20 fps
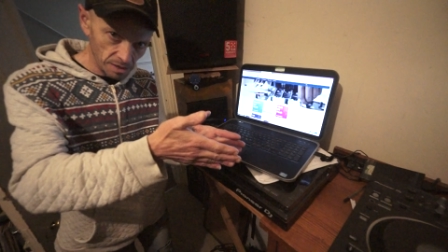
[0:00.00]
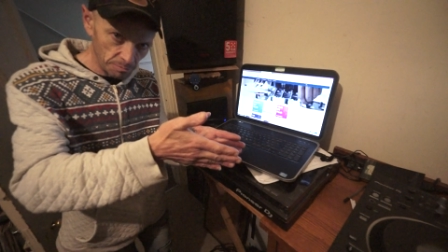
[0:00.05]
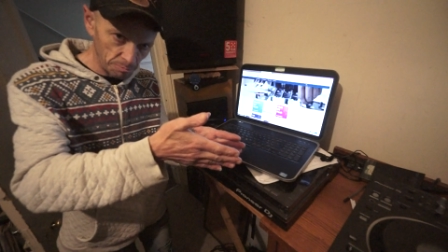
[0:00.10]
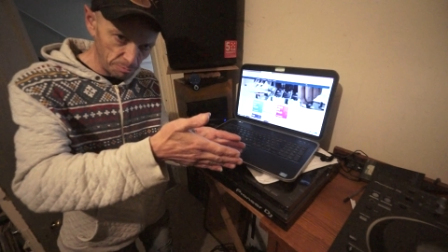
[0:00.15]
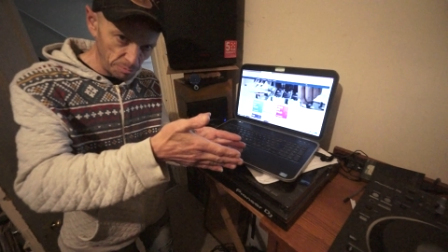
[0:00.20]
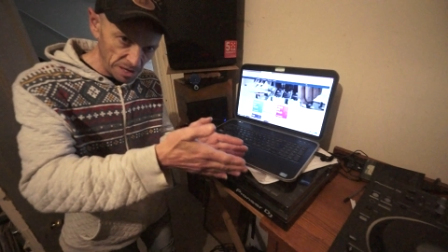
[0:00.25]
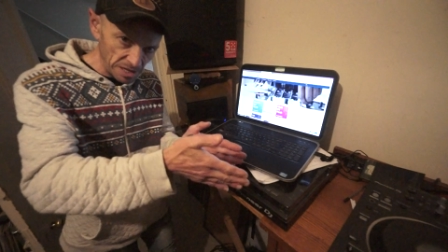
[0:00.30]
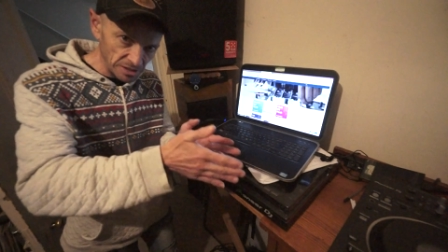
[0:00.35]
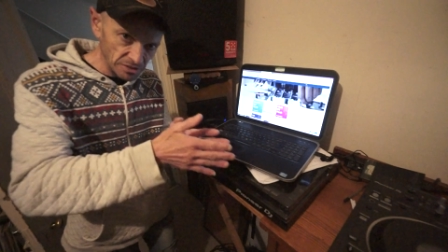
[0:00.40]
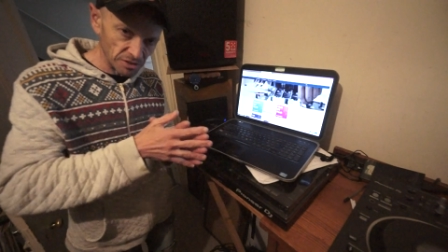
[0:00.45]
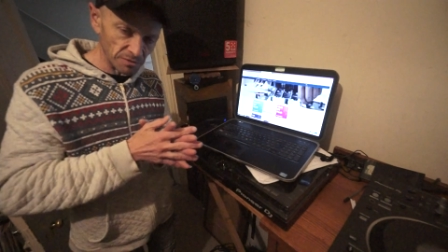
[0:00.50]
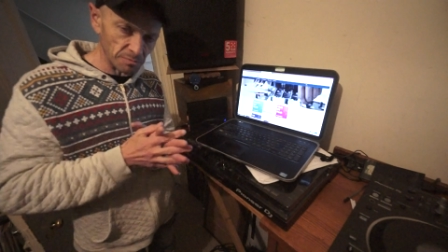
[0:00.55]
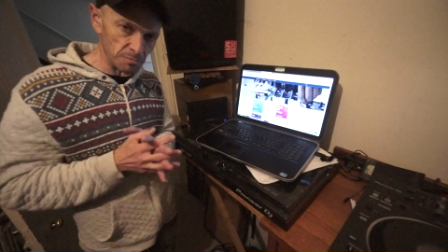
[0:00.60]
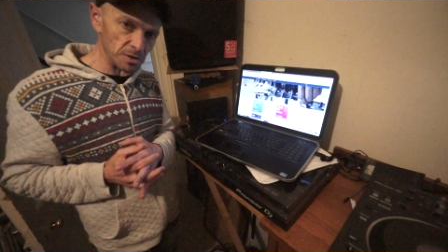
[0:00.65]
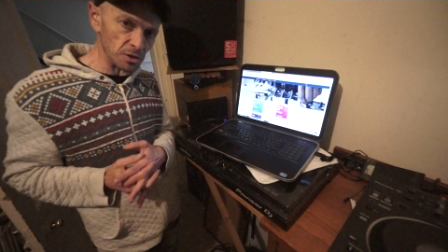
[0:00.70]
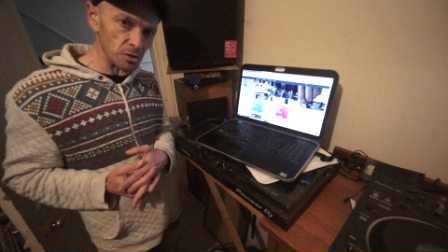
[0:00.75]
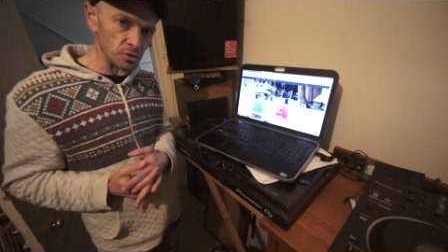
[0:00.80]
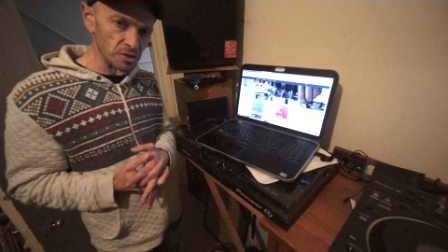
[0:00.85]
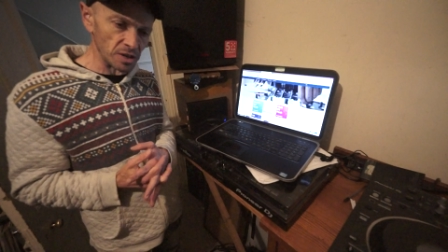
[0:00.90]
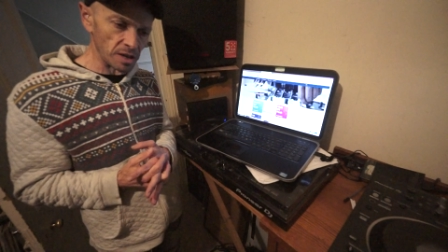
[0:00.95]
a piece of
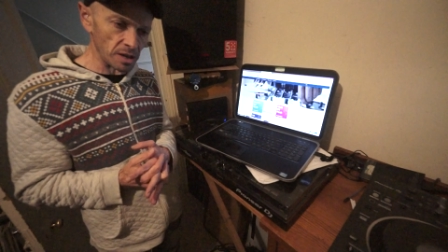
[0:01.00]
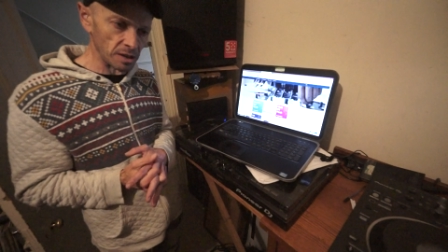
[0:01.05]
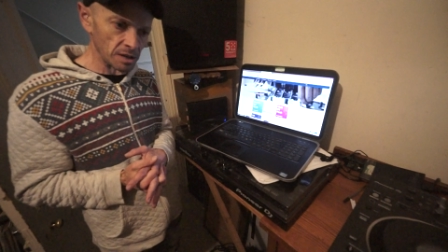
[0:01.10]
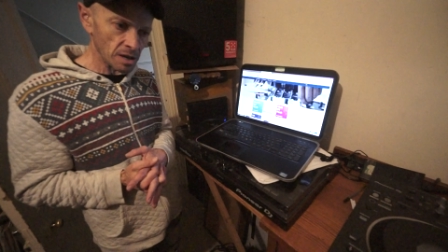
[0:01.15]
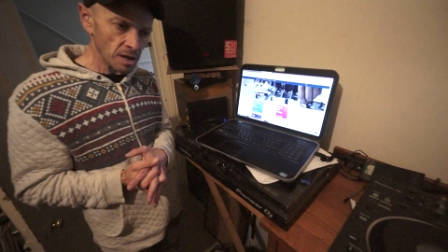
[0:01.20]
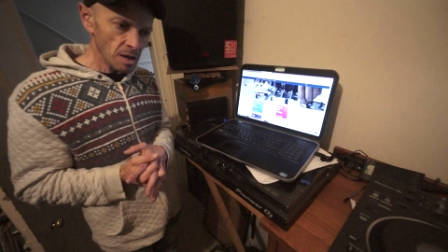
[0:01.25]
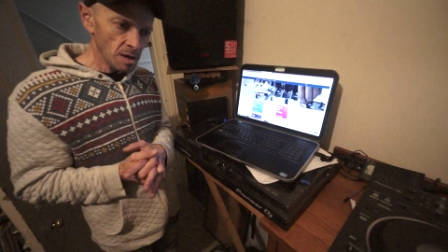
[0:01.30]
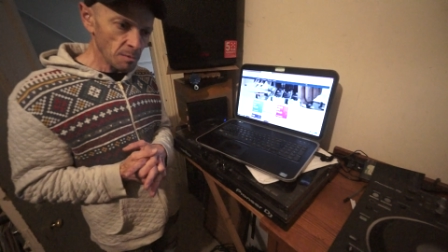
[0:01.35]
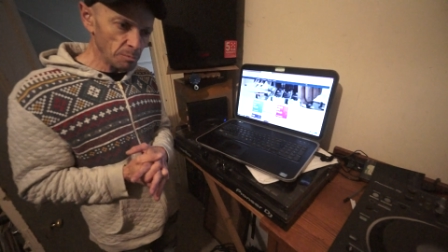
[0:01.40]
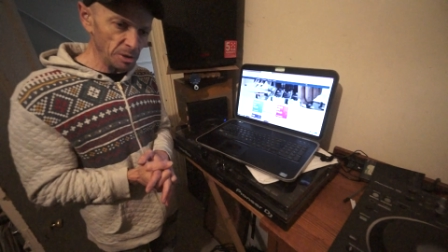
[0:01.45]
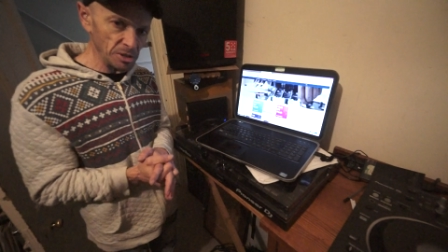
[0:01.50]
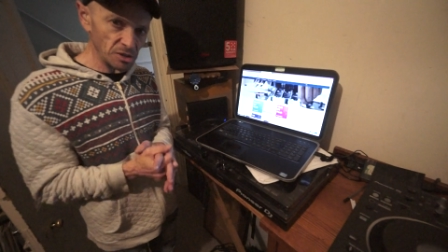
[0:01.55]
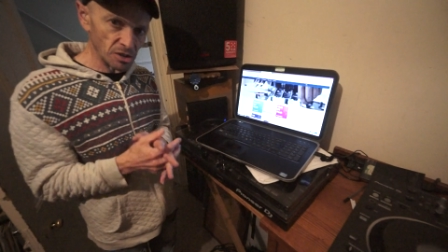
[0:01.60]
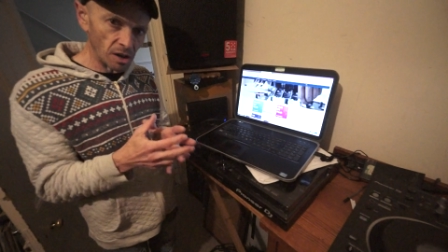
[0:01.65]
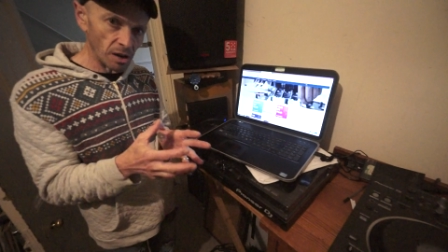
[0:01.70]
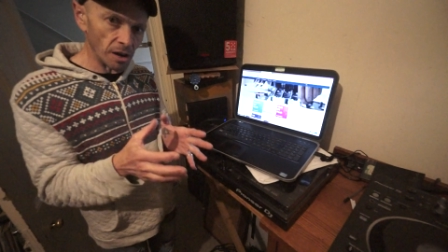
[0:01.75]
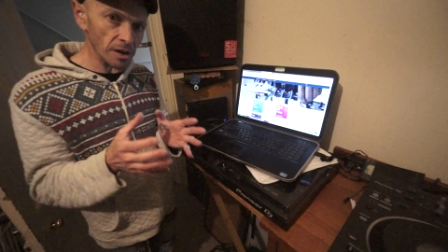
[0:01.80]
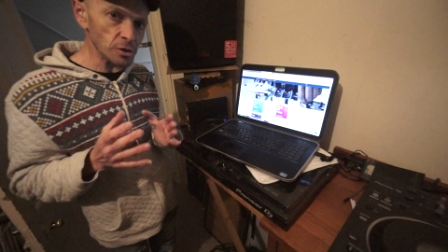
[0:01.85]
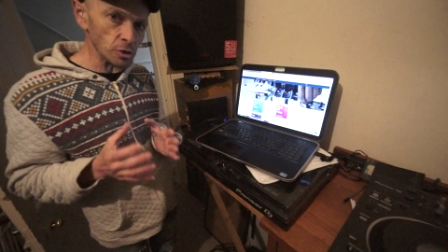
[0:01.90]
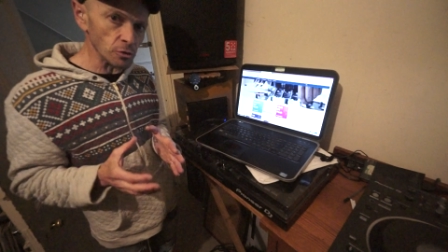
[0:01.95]
music. But
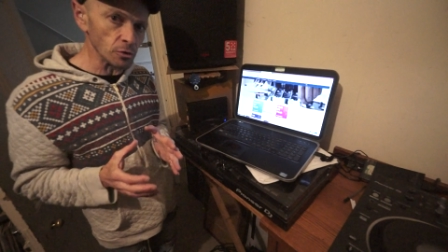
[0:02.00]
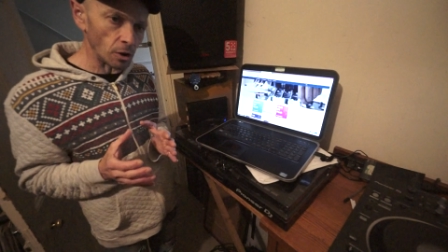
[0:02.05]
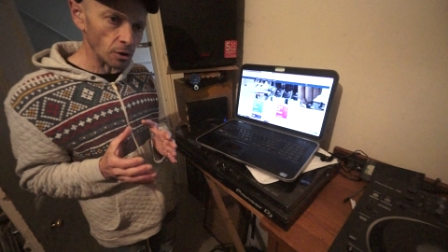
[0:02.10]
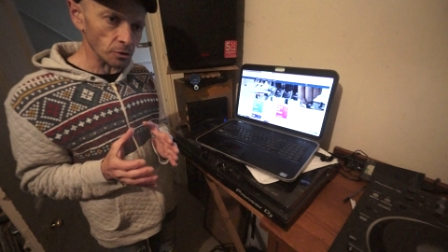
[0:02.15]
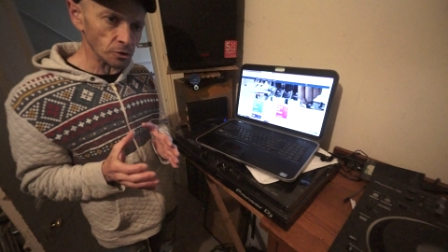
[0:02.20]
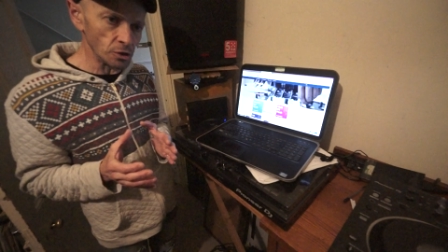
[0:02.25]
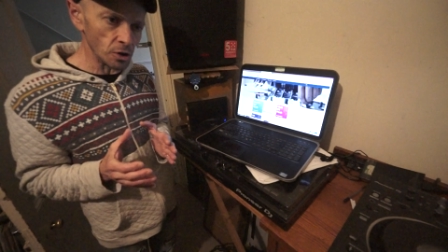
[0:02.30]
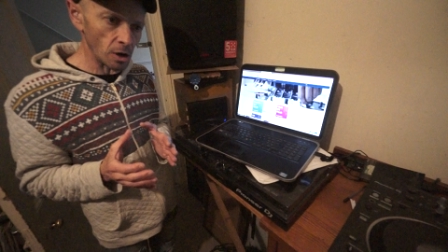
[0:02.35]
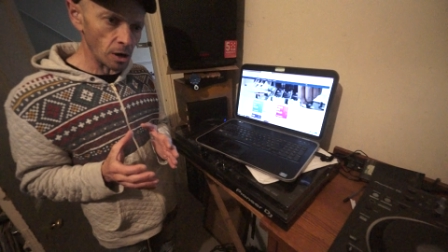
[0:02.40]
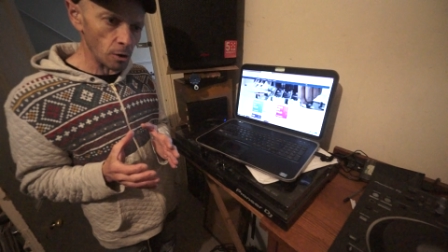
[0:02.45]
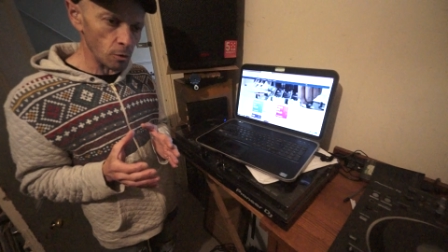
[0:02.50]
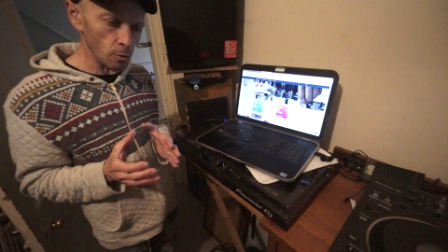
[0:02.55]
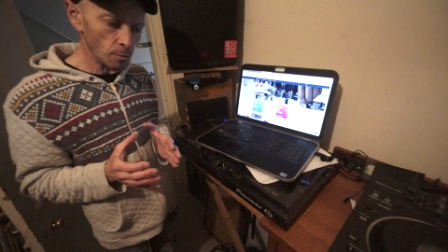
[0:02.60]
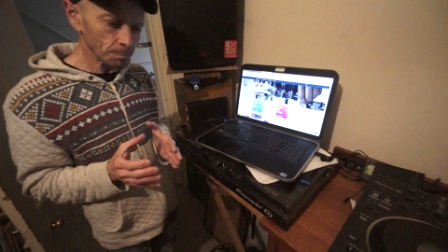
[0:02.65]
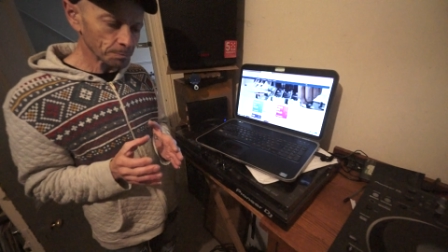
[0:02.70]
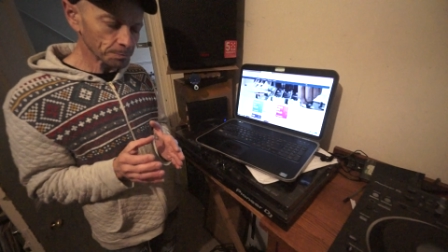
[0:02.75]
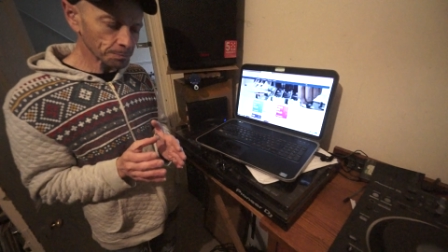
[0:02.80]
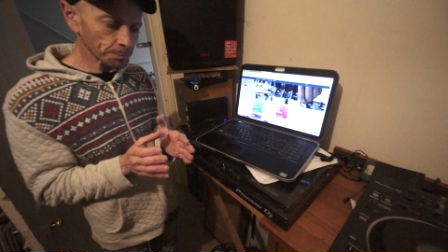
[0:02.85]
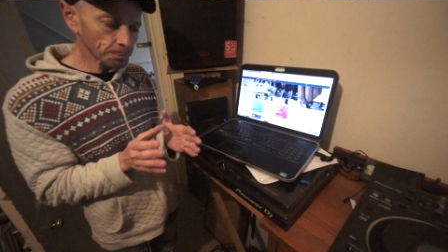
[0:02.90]
I do not know